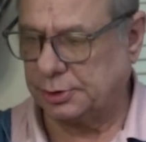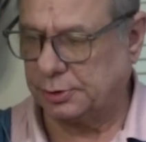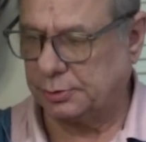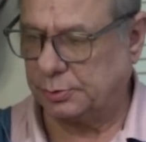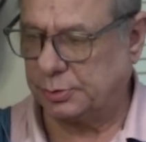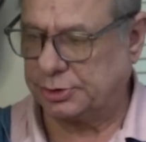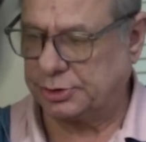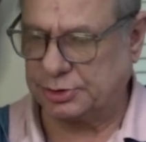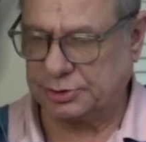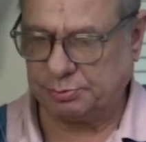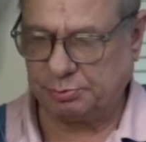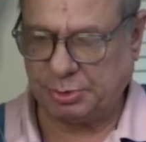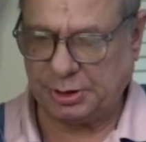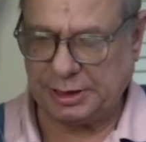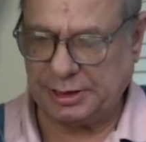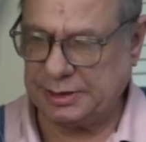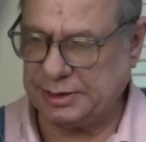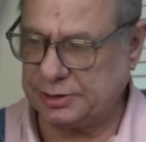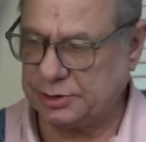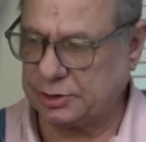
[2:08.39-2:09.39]
which is
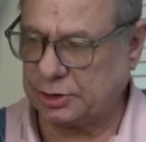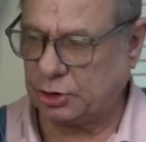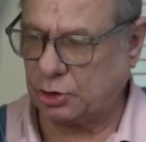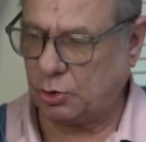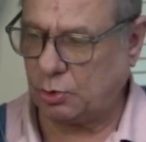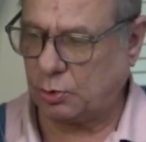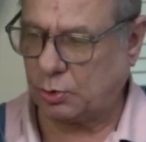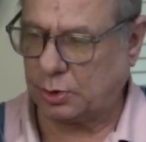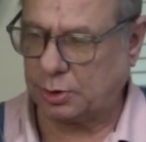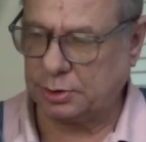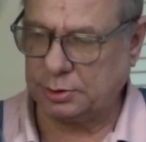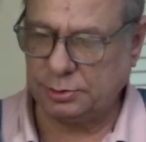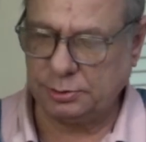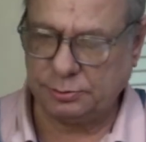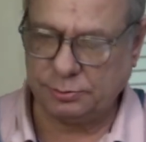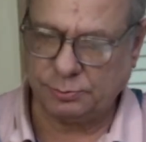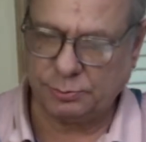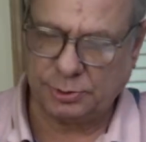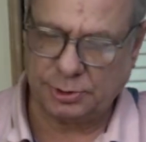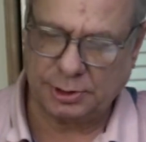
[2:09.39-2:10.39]
peas and corn,
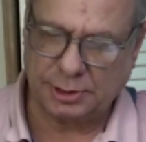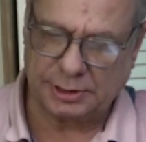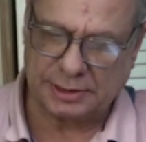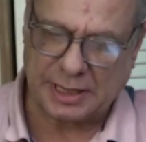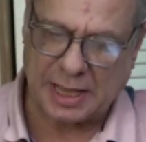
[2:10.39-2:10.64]
because